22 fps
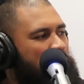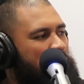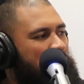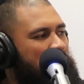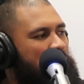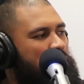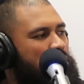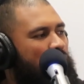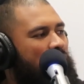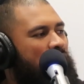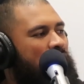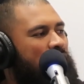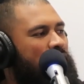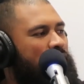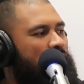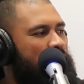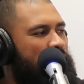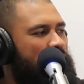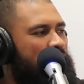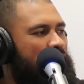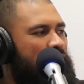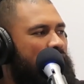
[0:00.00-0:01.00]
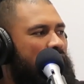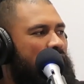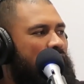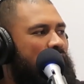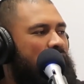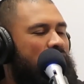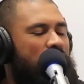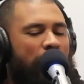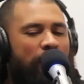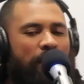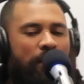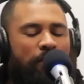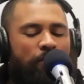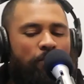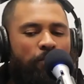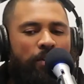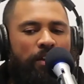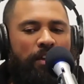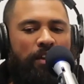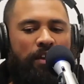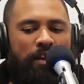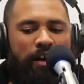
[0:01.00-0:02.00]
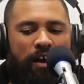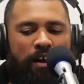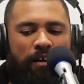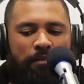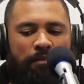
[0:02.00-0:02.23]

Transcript: be brave, and we